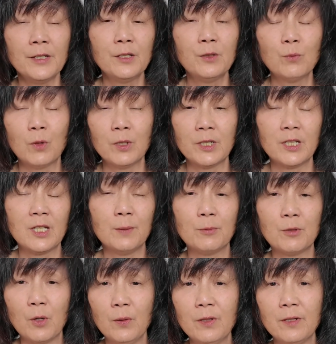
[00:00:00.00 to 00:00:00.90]
didn't want to
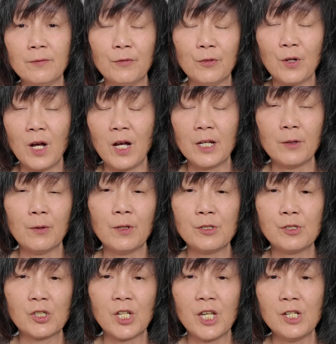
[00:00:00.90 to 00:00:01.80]
keep going for higher
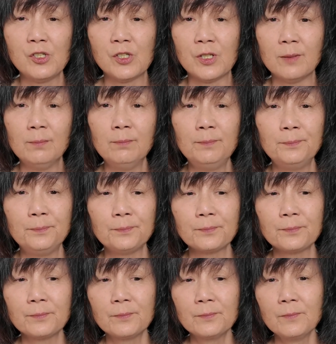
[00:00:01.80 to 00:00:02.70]
education,
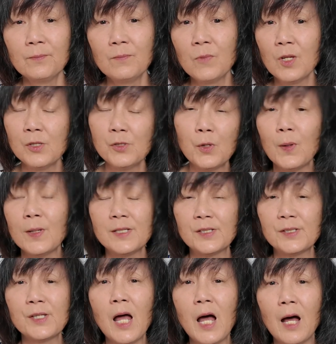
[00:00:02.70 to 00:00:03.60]
so I
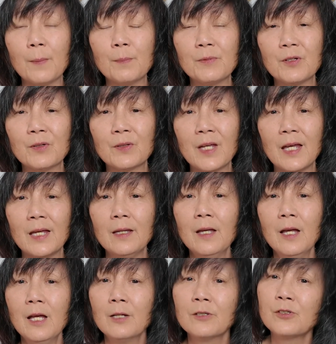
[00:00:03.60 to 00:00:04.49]
stopped, okay?